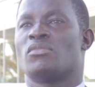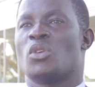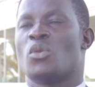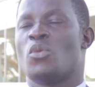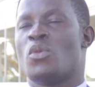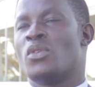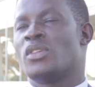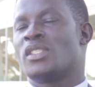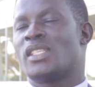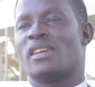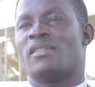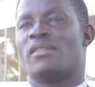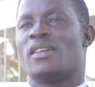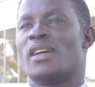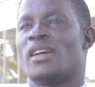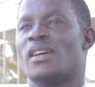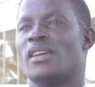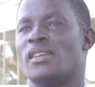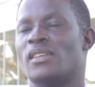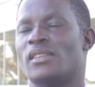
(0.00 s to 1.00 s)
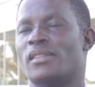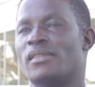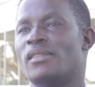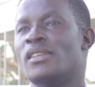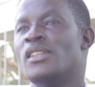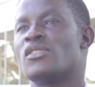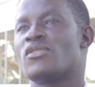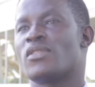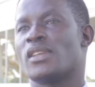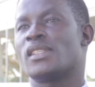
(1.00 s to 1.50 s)
whatever
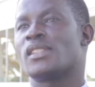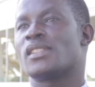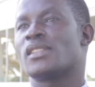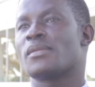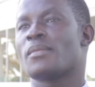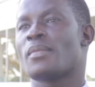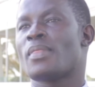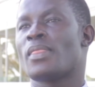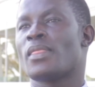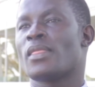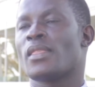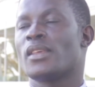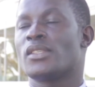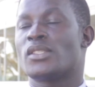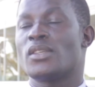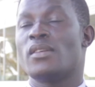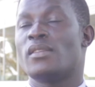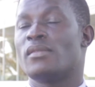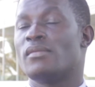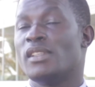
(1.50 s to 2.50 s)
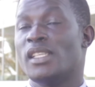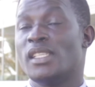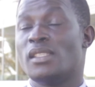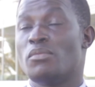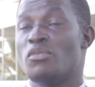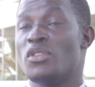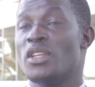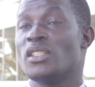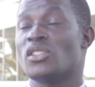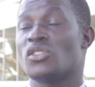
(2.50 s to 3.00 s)
interest? So this
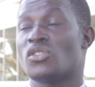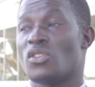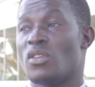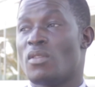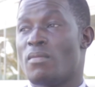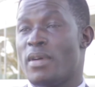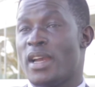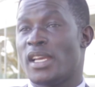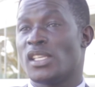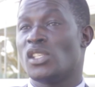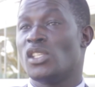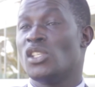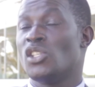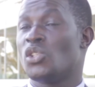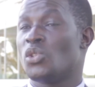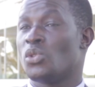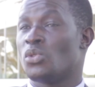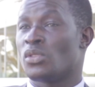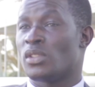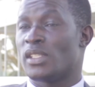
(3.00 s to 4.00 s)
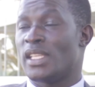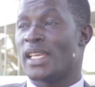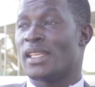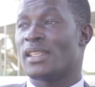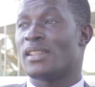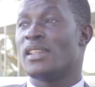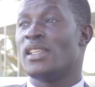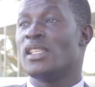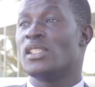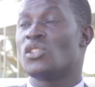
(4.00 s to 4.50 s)
brings so much issues that
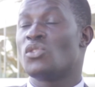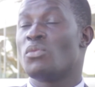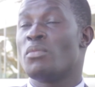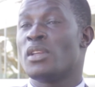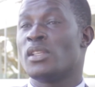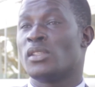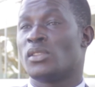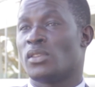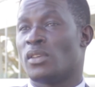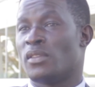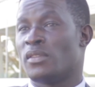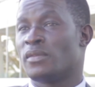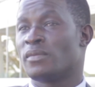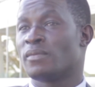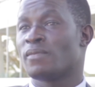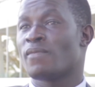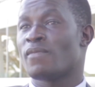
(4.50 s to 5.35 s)
needs to be resolved.